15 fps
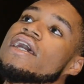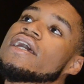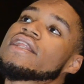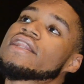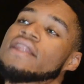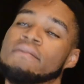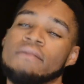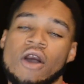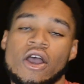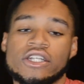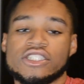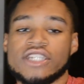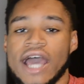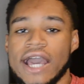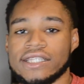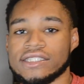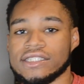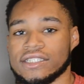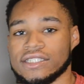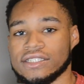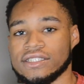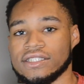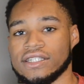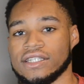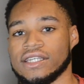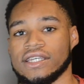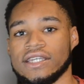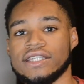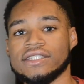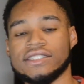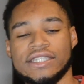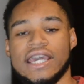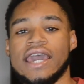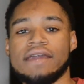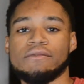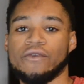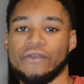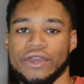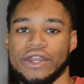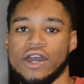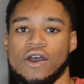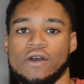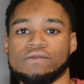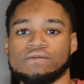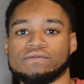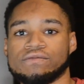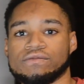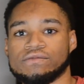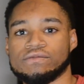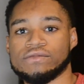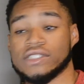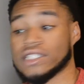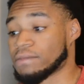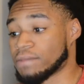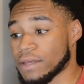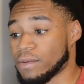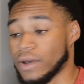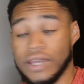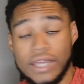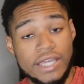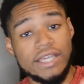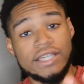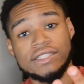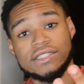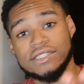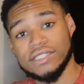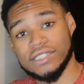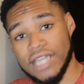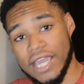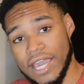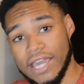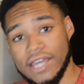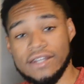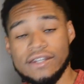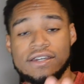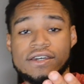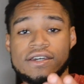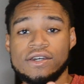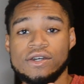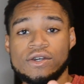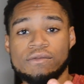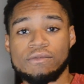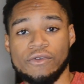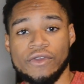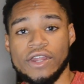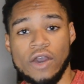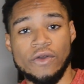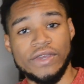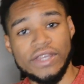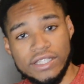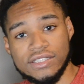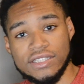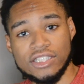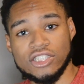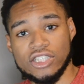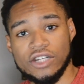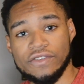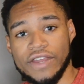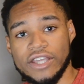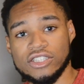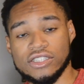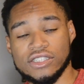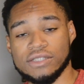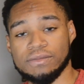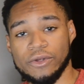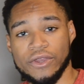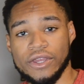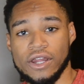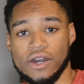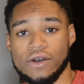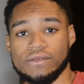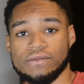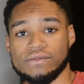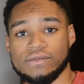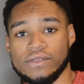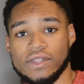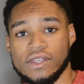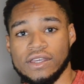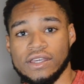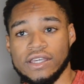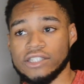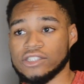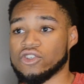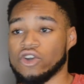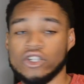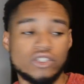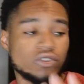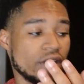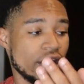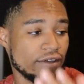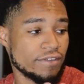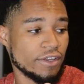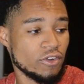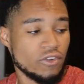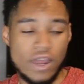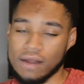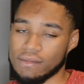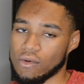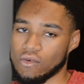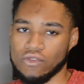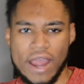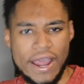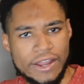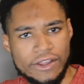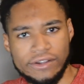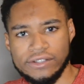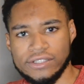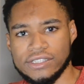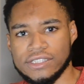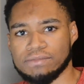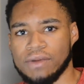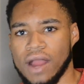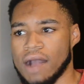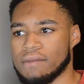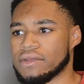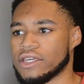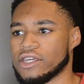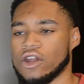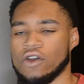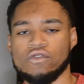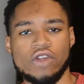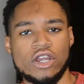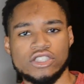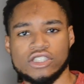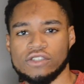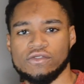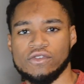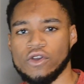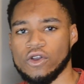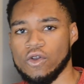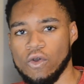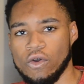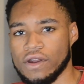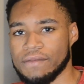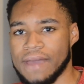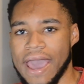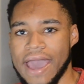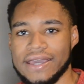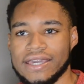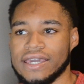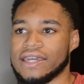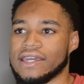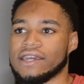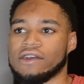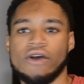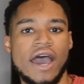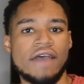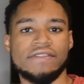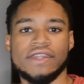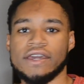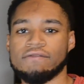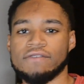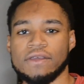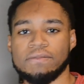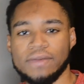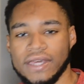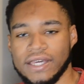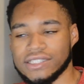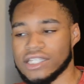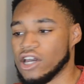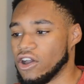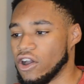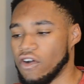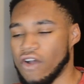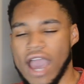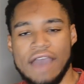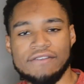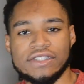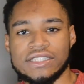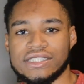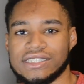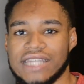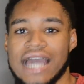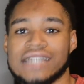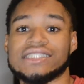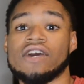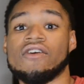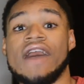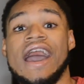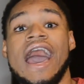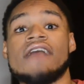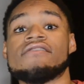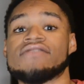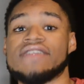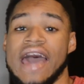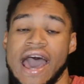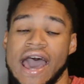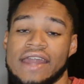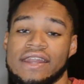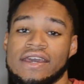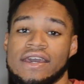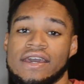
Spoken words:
Lamar Jackson is Dan Marino. Simply put, he is Dan Marino. He is this generation's Marino. He's going to have incredible records, probably, rushing for a quarterback. He'll have the MVPs. He'll have the stats. He'll have that